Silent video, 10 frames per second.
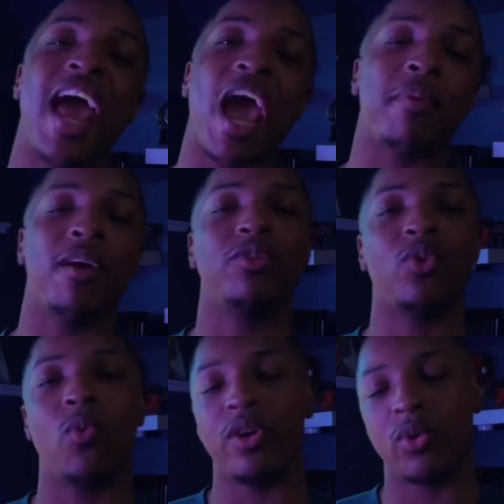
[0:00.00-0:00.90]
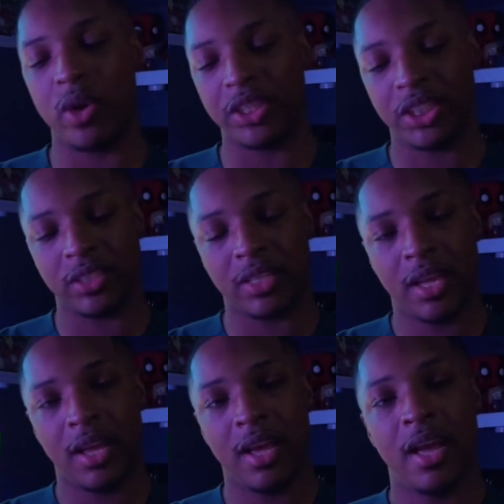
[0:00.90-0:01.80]
the habit of doing
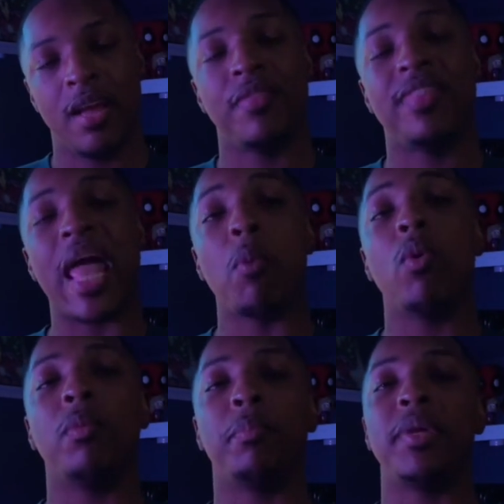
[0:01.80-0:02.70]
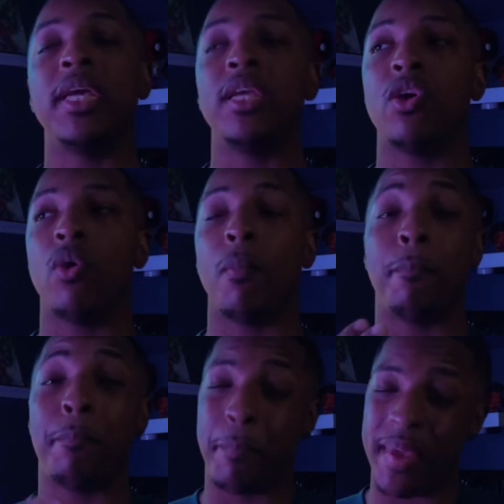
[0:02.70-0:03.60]
questions, that will be
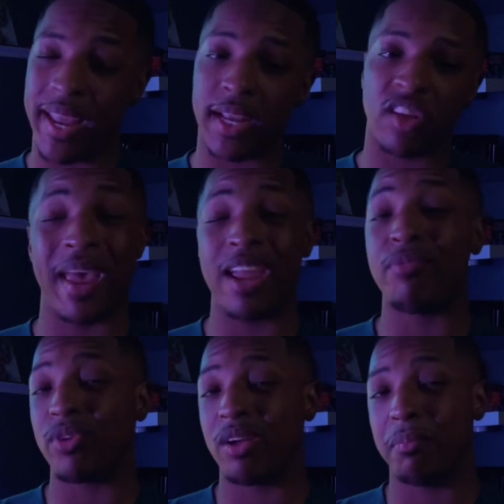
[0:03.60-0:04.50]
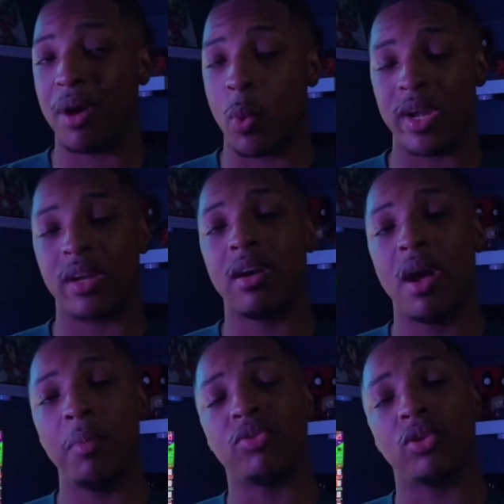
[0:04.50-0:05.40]
your biggest bang for your buck when it
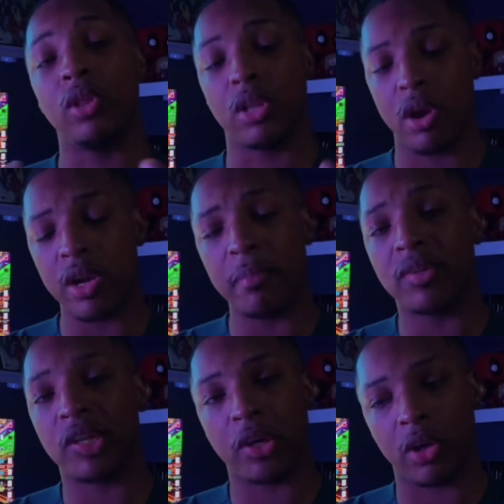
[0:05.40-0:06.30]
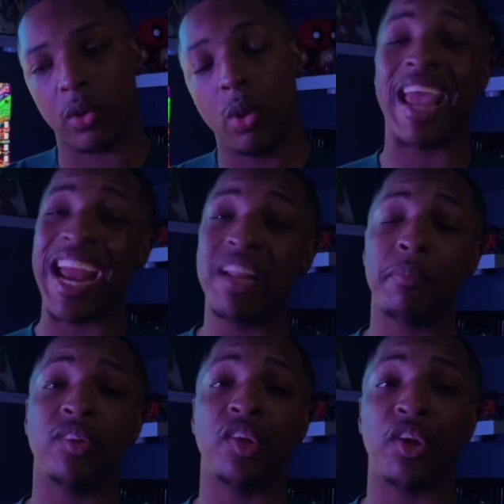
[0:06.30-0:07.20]
comes to learning material,
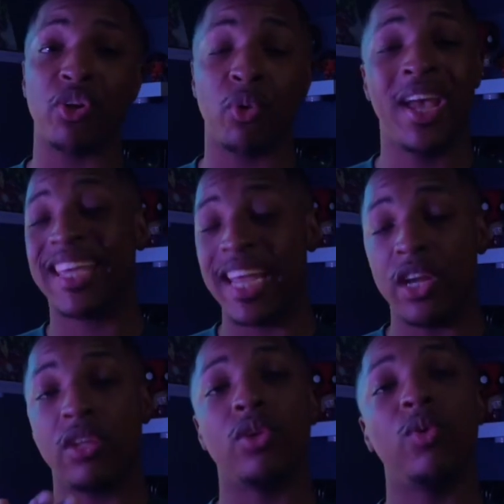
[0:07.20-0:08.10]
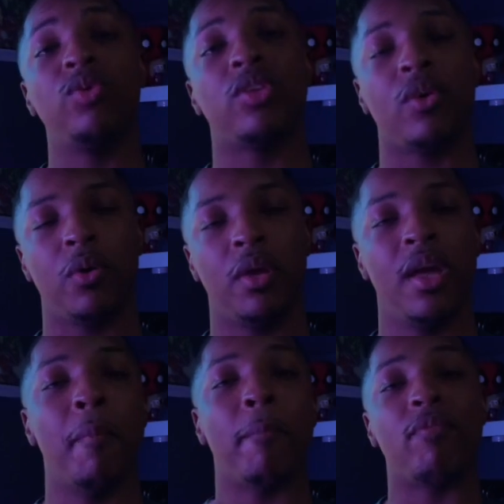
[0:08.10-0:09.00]
obtaining material, and getting used to
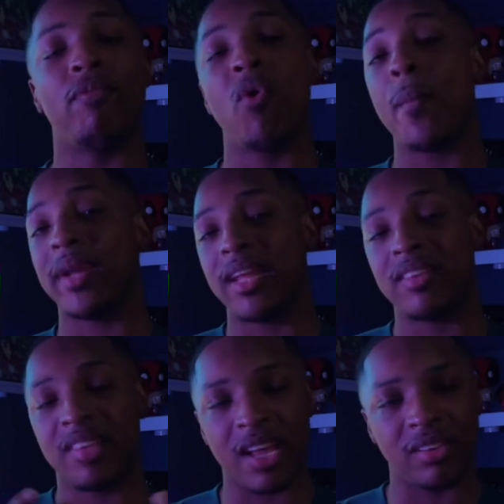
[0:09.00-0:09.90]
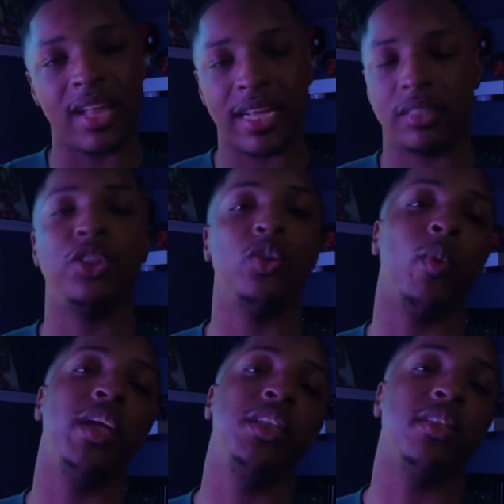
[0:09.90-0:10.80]
performing in test-like
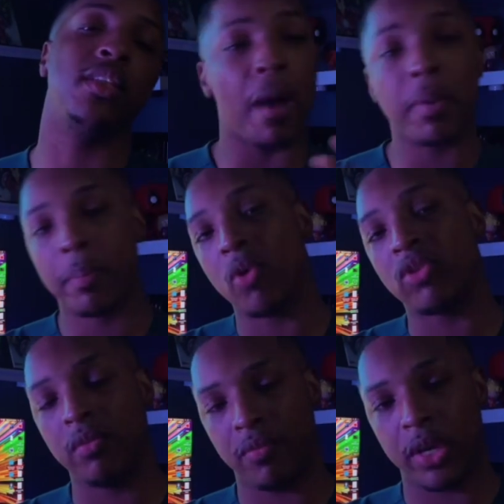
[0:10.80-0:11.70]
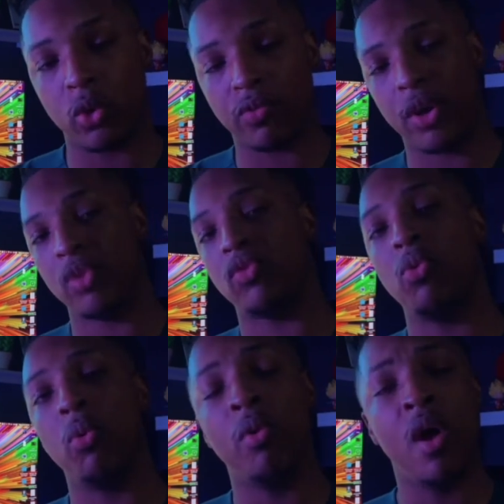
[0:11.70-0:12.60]
situations. I'll be posting videos very
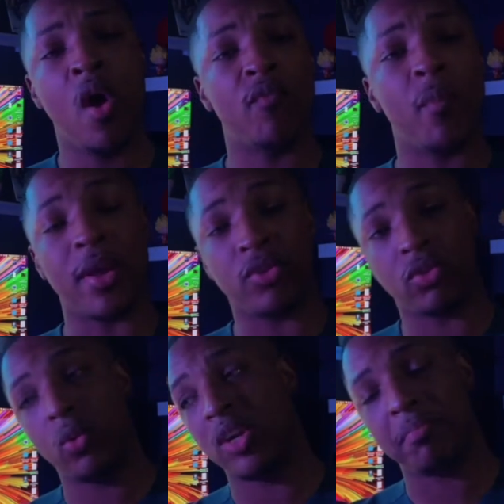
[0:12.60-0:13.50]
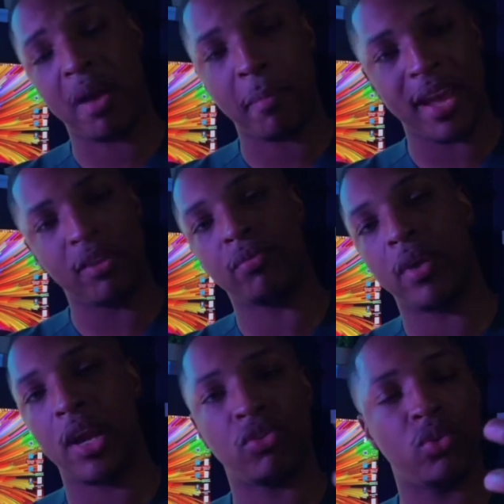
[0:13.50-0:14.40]
soon for my students, my med
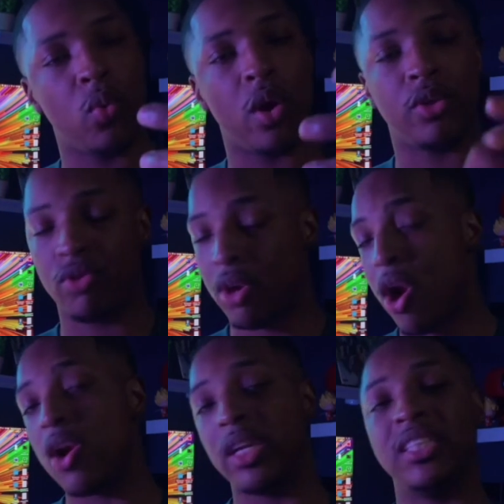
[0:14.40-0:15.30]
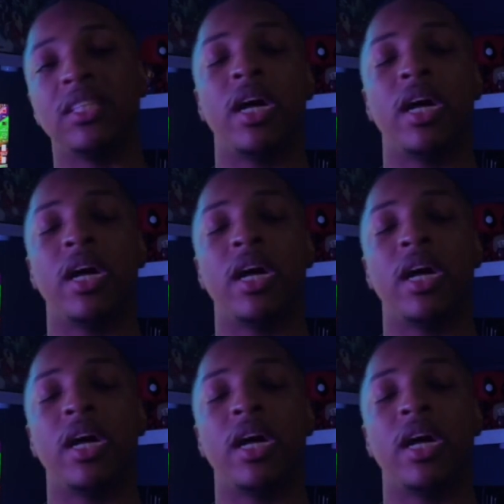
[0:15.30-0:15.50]
friends who are currently